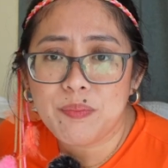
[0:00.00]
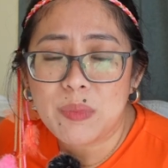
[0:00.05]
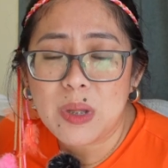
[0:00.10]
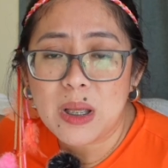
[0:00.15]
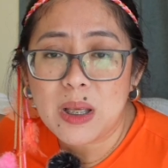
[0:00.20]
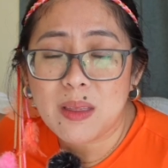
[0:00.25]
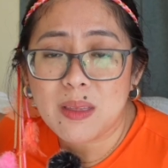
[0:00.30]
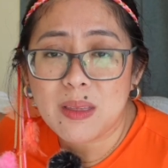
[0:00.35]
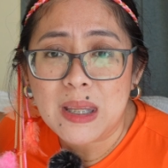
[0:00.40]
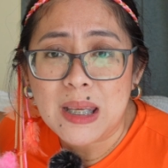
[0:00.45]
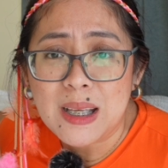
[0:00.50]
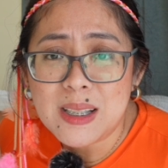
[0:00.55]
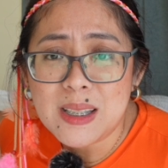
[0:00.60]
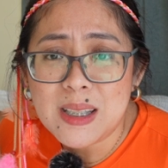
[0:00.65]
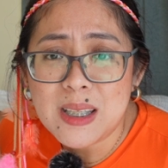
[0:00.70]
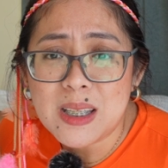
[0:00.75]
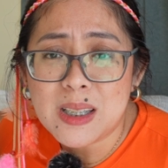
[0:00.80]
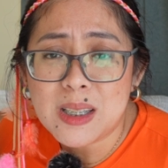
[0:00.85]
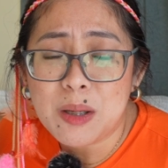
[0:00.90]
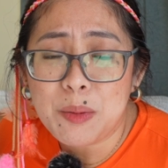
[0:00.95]
The
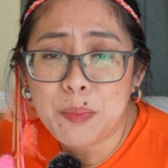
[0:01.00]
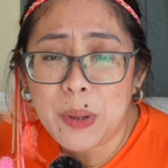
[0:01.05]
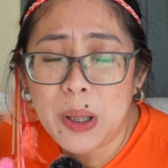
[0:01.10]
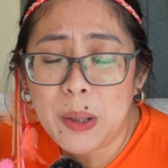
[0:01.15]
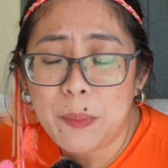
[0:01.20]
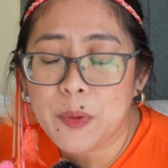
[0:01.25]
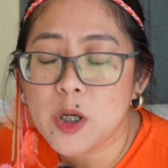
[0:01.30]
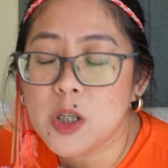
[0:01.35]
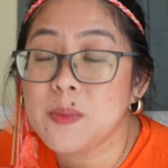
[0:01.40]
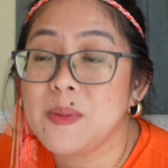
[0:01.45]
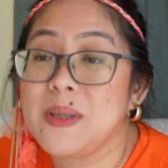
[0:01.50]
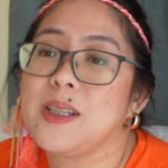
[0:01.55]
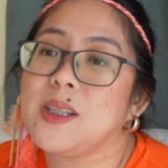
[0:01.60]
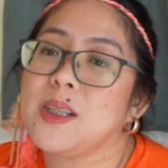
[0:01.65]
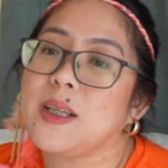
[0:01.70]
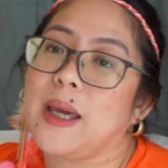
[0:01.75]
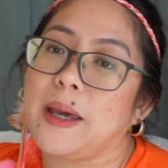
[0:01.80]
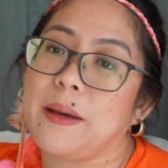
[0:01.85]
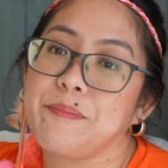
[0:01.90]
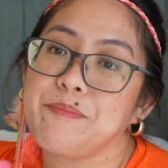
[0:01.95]
pieces and papers, but it's
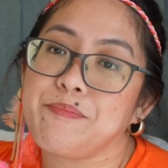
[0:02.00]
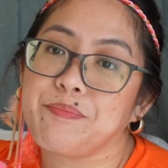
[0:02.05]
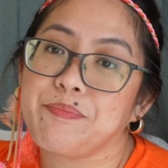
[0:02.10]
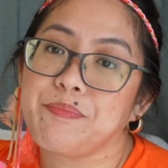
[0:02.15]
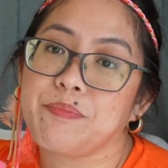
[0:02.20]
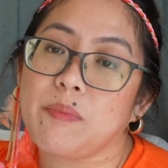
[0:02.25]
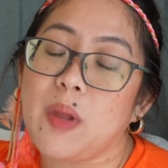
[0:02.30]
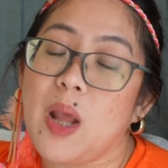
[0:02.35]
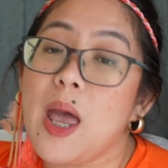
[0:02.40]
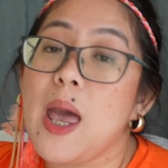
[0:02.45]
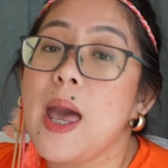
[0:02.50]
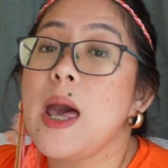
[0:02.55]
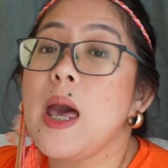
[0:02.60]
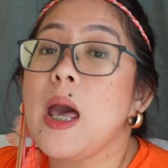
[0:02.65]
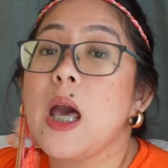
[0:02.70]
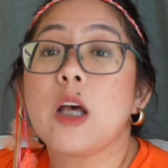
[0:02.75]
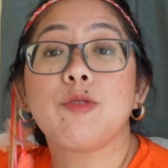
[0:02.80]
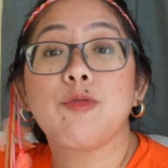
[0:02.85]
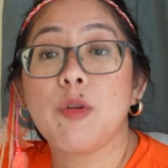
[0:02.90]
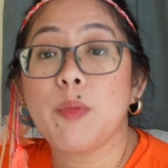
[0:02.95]
okay.
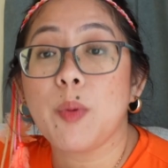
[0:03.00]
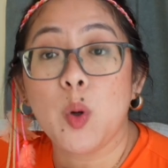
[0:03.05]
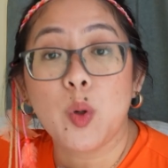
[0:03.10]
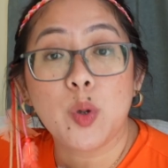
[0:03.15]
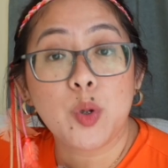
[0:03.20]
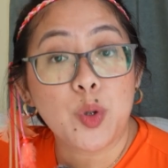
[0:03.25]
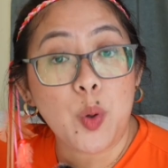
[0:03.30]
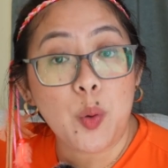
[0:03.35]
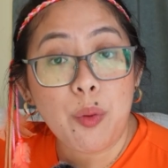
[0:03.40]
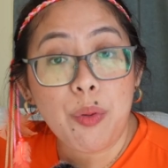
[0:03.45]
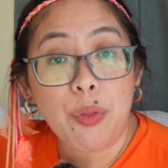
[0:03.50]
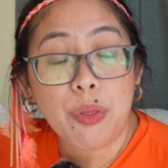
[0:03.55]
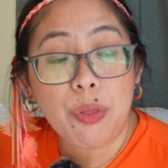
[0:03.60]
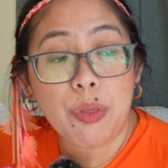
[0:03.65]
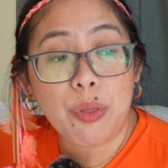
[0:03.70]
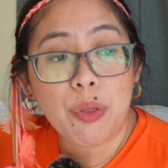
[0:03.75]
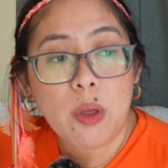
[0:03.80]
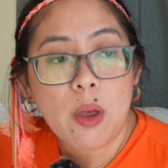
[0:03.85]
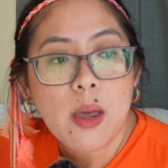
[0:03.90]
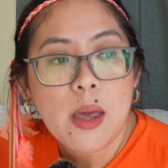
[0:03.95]
It's for my own growth,
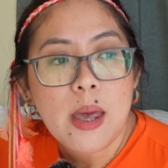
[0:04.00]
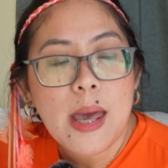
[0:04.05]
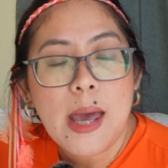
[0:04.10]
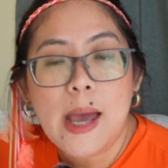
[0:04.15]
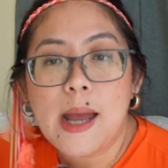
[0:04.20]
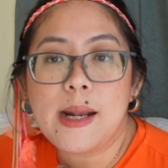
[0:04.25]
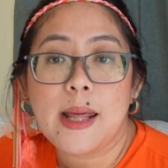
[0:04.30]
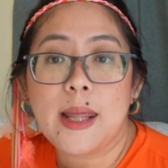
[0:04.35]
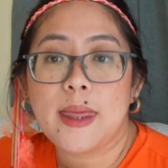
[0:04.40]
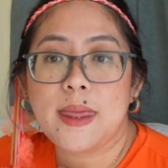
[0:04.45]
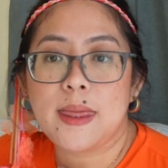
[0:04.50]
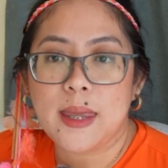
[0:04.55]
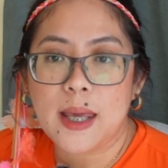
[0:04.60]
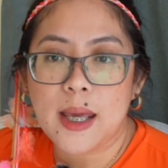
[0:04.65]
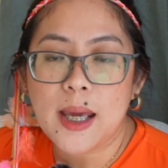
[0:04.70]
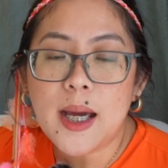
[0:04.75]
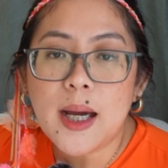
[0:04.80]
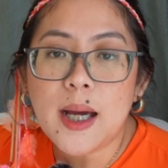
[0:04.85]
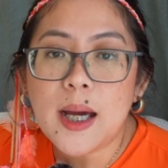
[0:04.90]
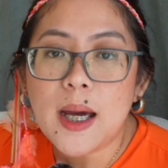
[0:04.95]
and I
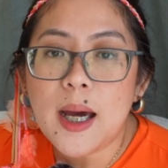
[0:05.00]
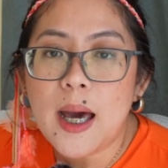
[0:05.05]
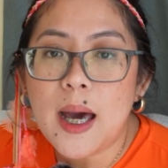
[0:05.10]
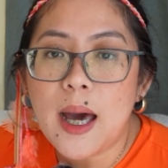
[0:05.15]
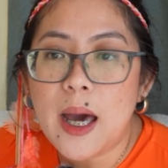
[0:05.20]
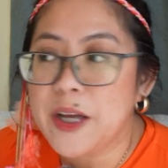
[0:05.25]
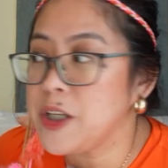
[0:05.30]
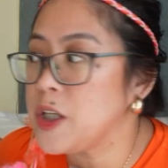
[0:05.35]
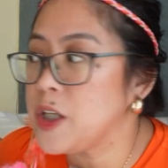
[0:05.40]
think I